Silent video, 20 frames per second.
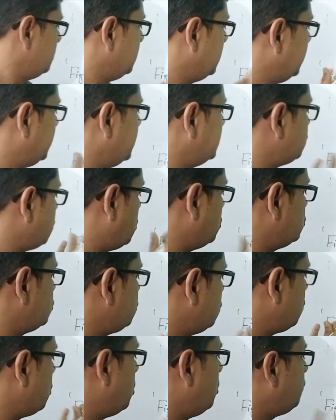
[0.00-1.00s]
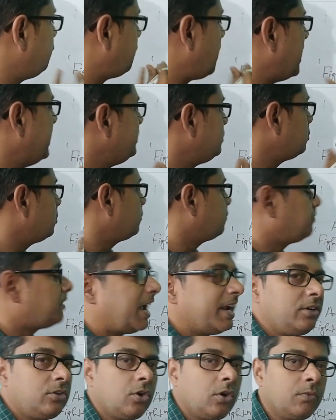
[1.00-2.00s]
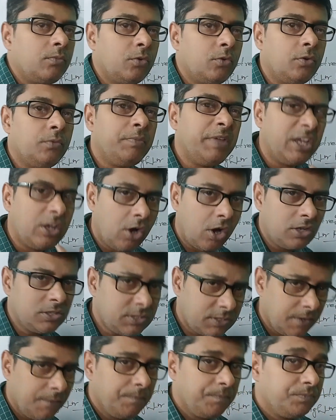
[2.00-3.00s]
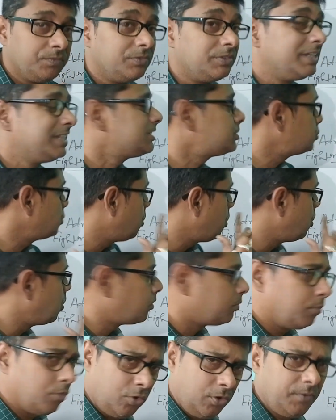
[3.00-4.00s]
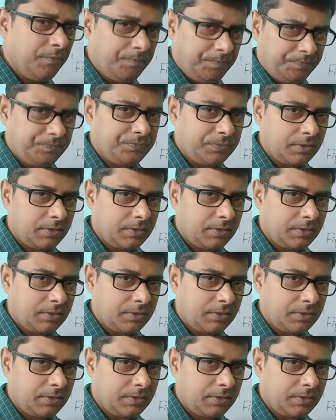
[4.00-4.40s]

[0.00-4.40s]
It is also called fight or flight hormone because this hormone